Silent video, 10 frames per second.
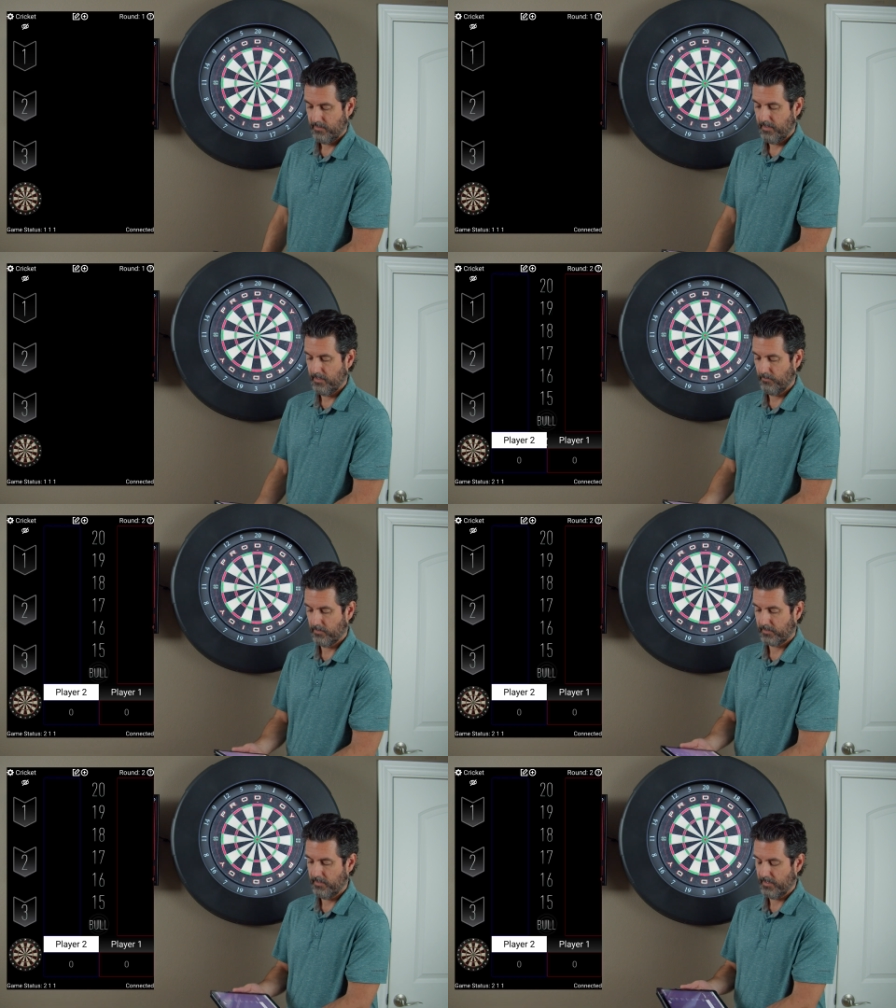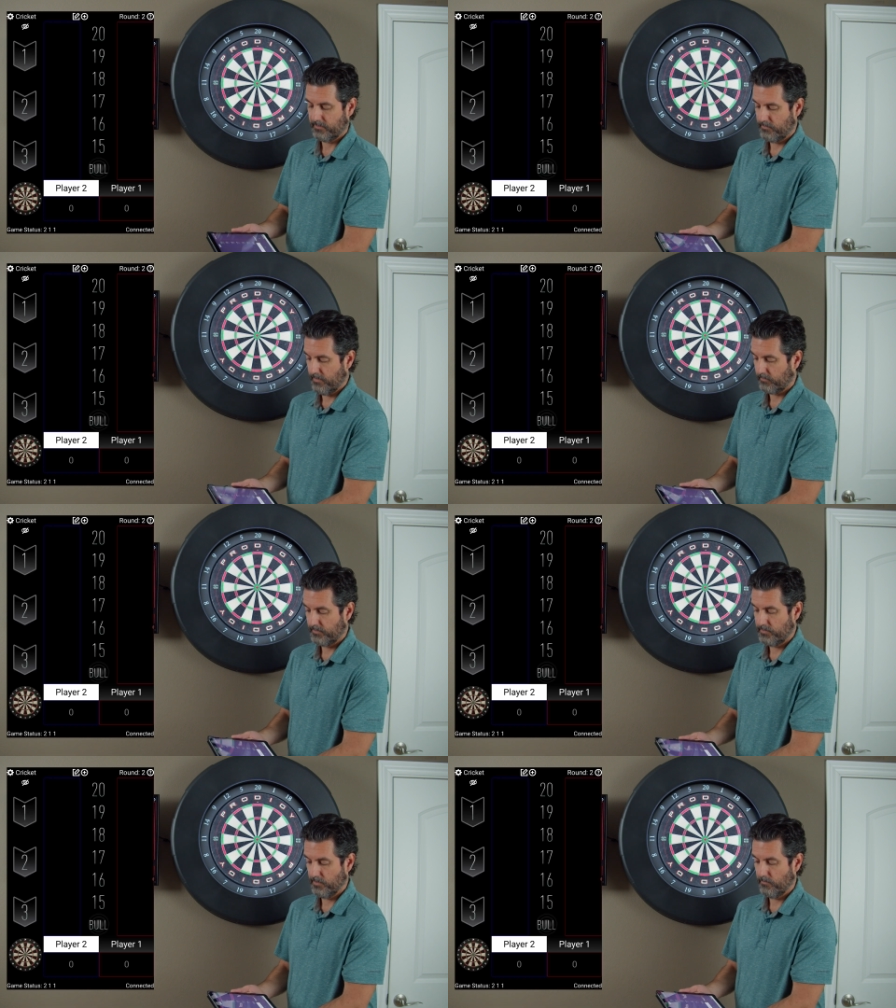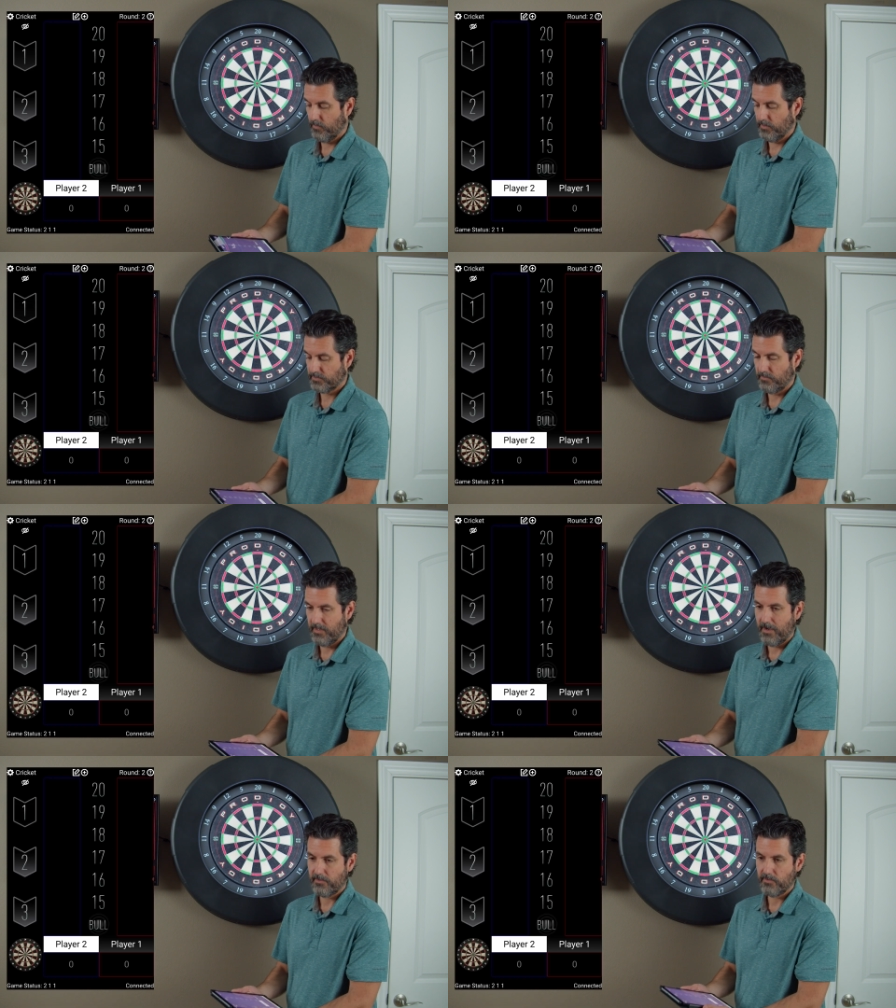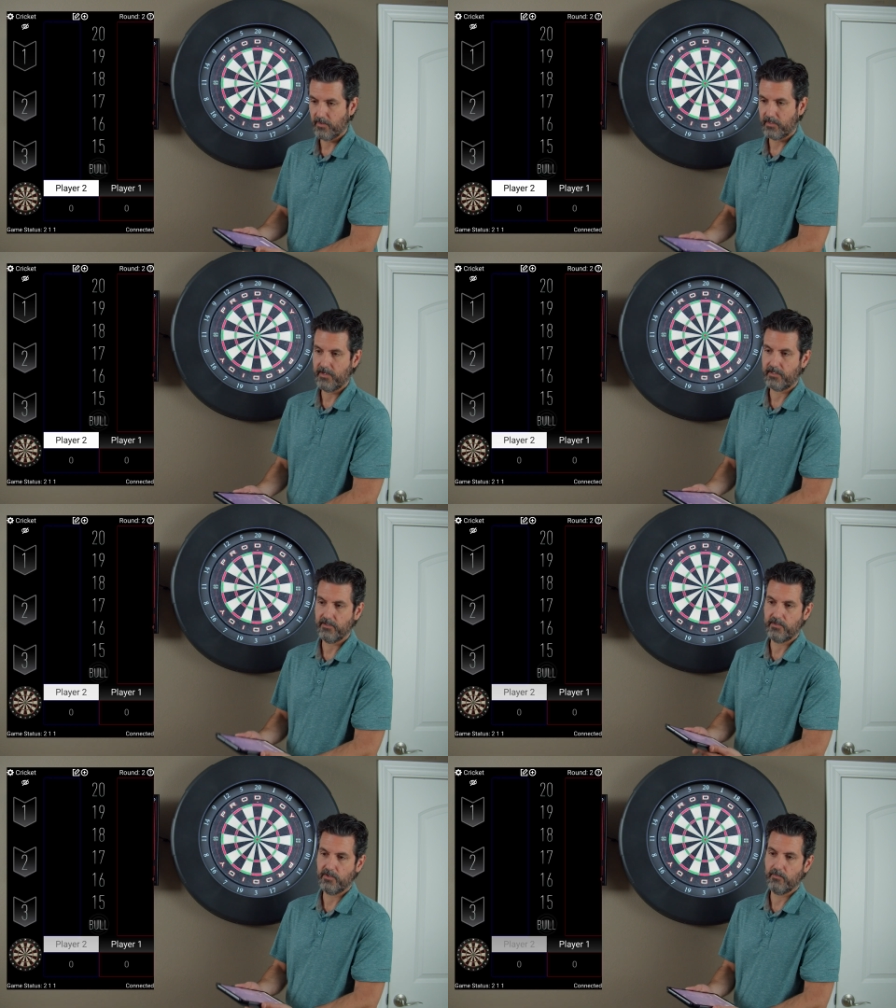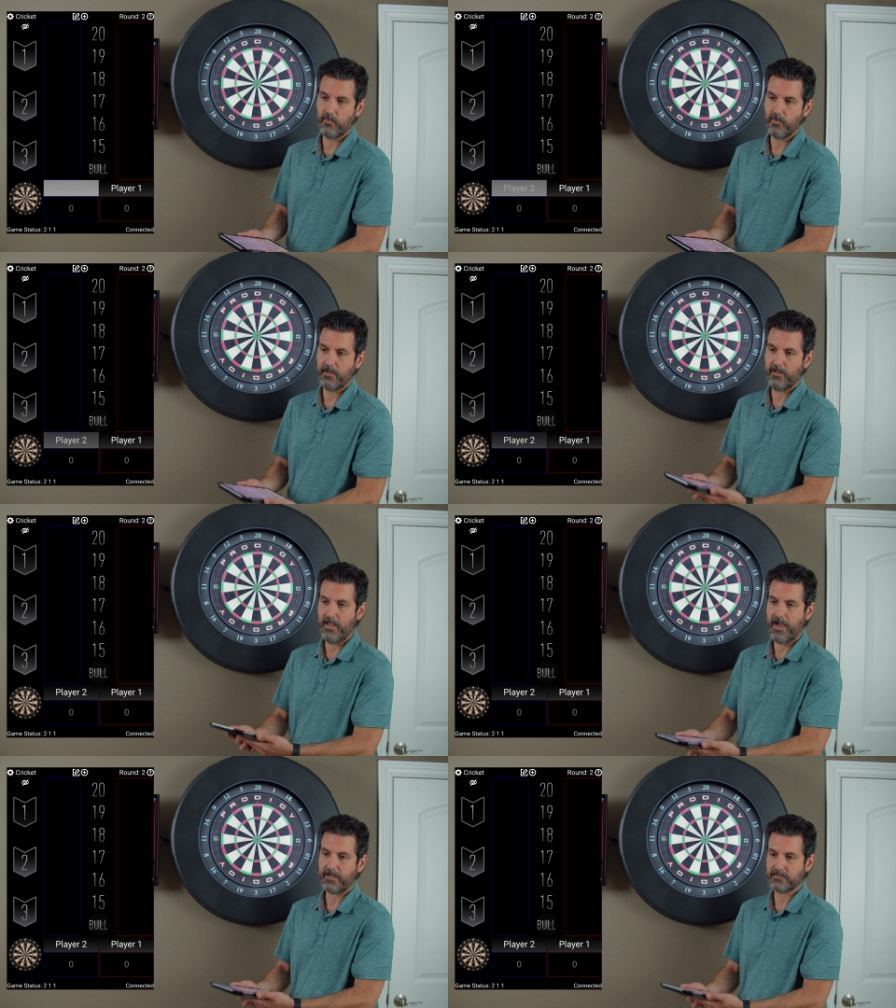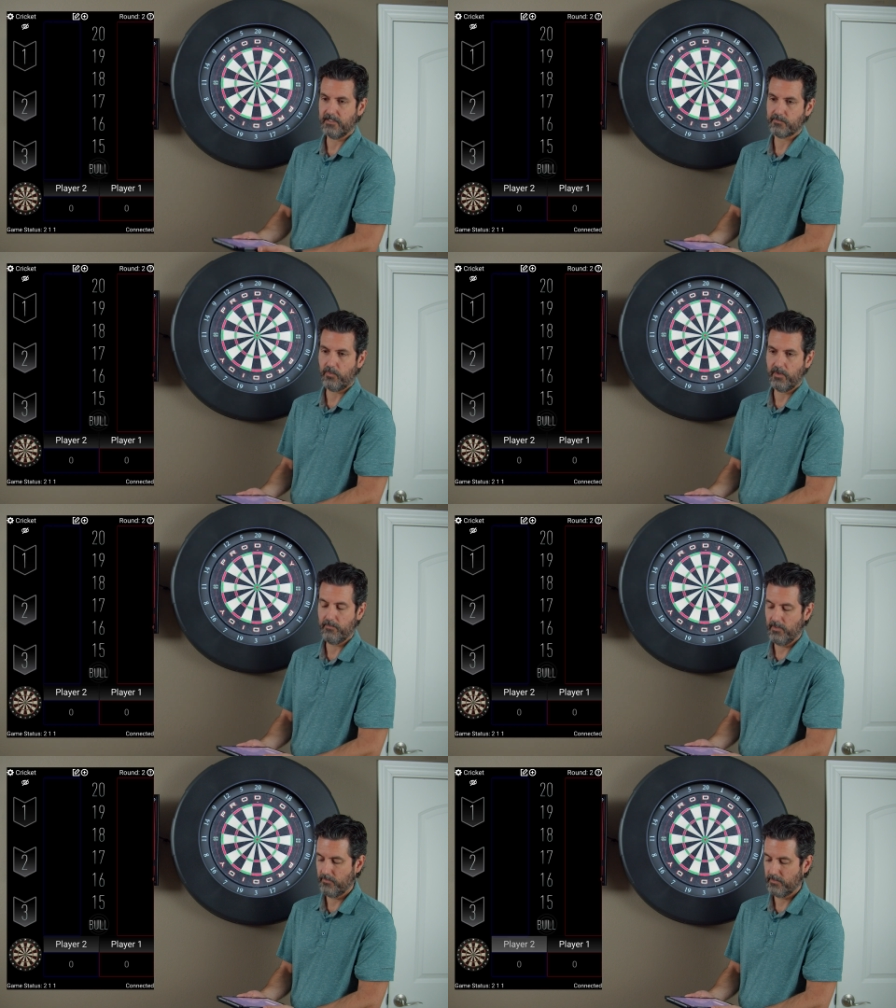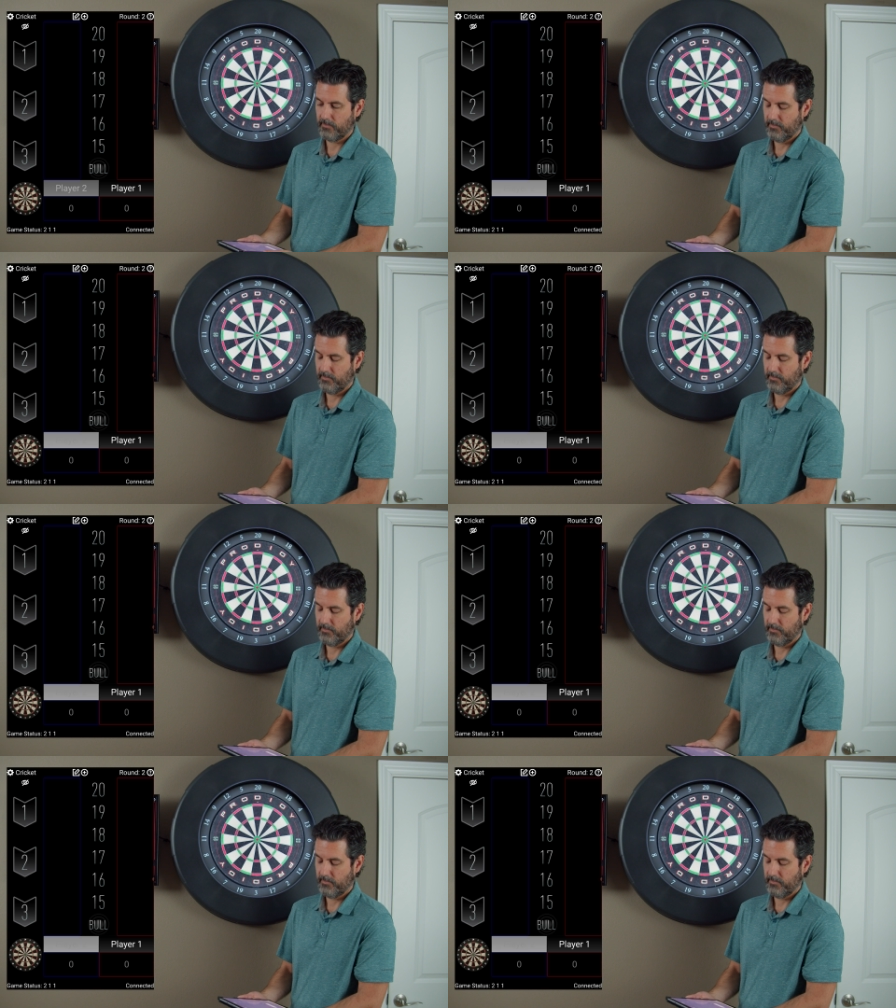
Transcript: and it will connect directly to your board. So now you are connected to your board in access point mode.